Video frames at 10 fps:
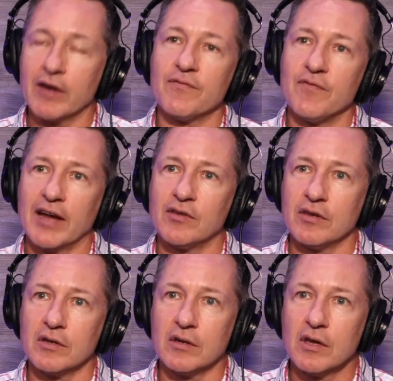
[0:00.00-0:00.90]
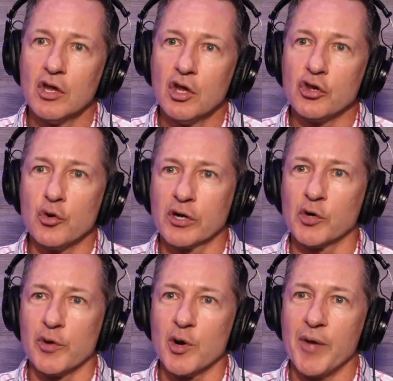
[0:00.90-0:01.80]
affected your
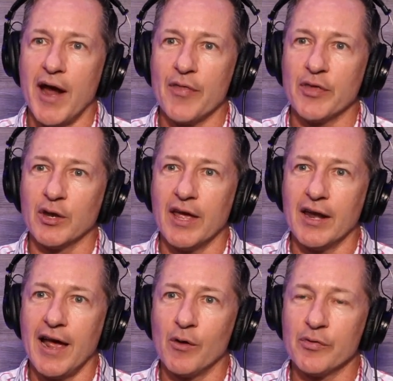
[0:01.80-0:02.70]
career path and how